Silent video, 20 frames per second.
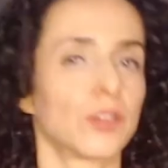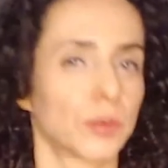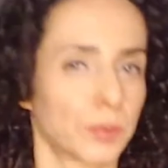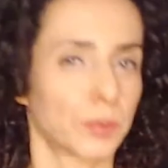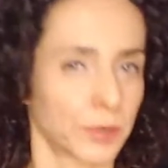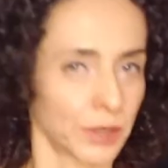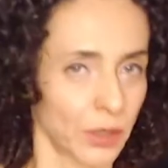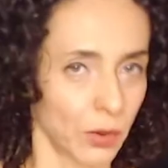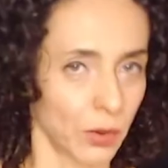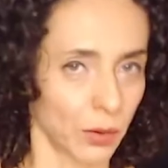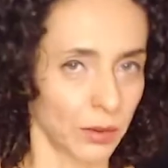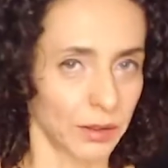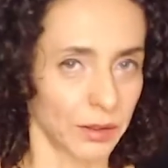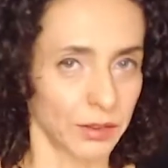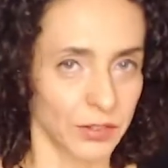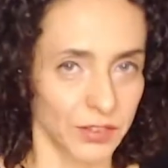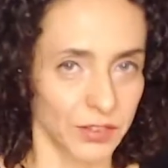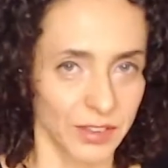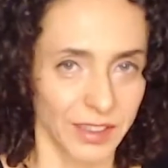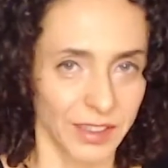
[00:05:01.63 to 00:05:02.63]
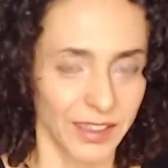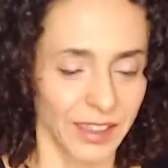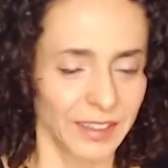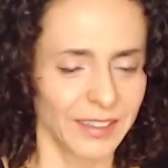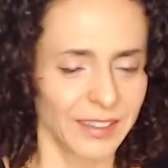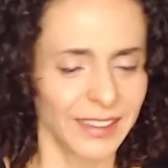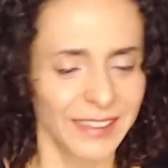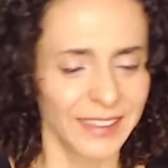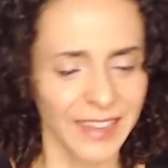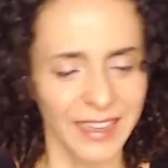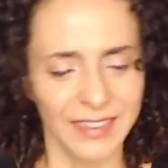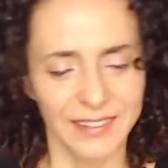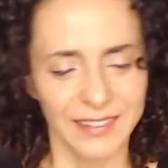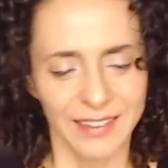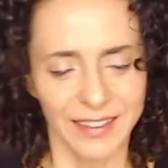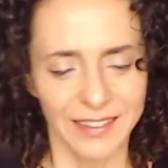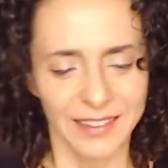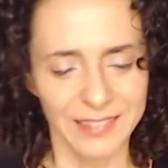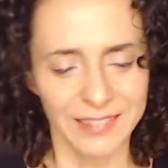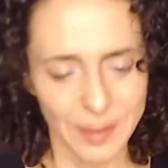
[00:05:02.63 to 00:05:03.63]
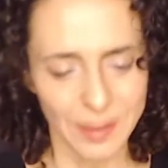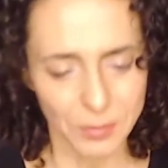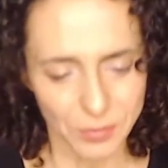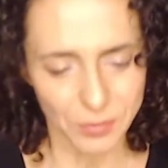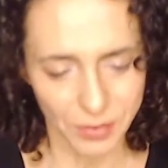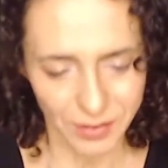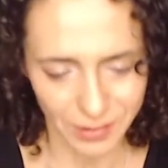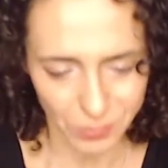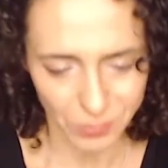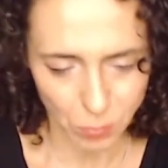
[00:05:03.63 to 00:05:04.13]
pre-chorus. And again, except for that